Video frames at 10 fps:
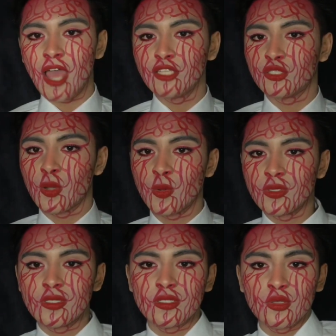I
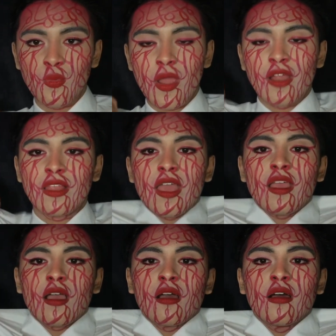chose to wear like
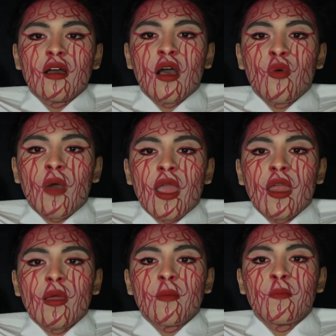a
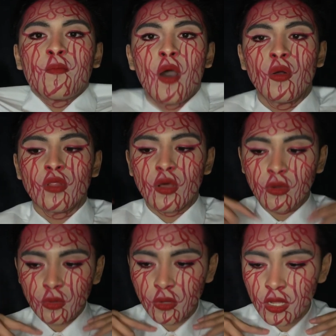white
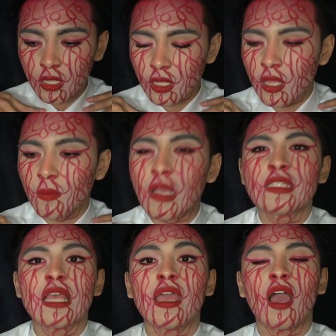polo
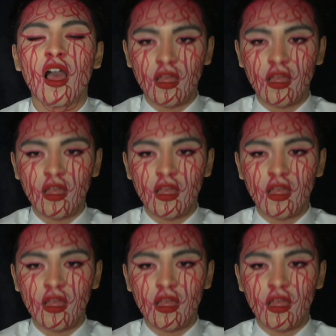because like,